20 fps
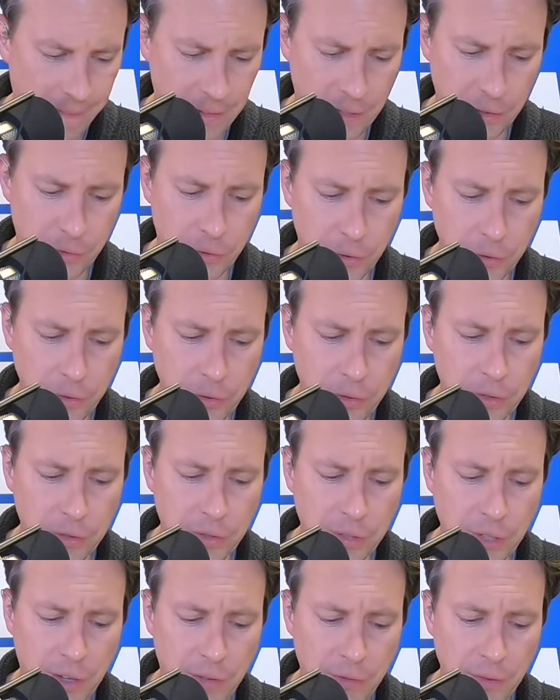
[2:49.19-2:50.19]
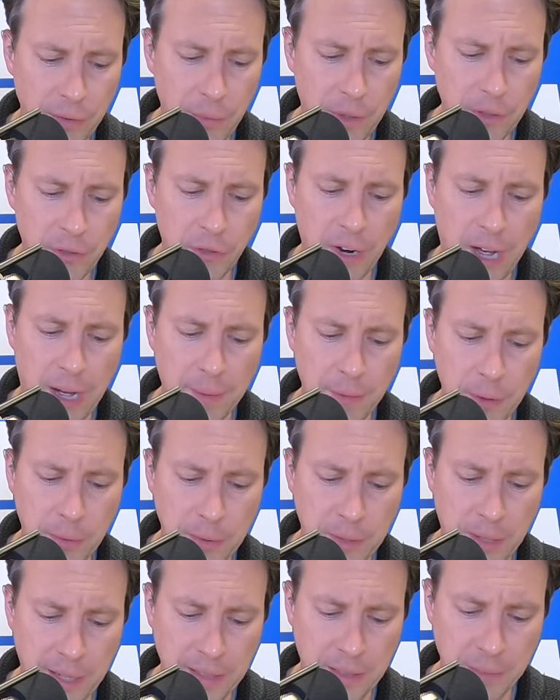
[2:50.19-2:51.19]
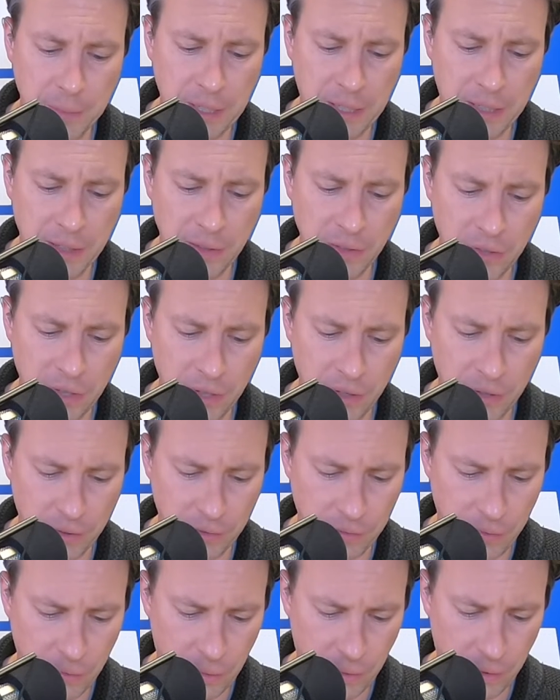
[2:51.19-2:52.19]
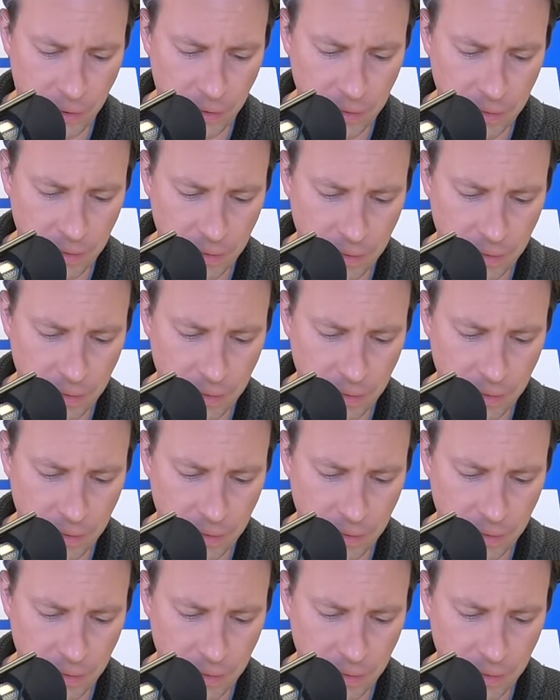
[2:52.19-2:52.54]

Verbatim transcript: Introduce yourself and what job you would like to be considered for.